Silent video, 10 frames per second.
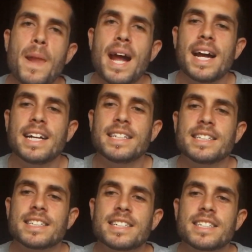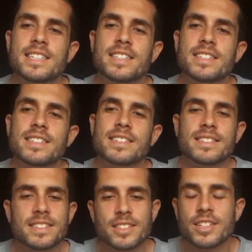And,
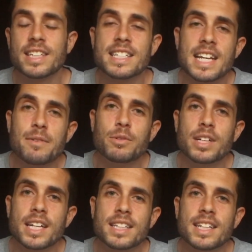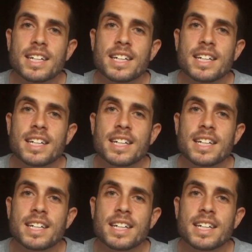you know, that's how we'll get there.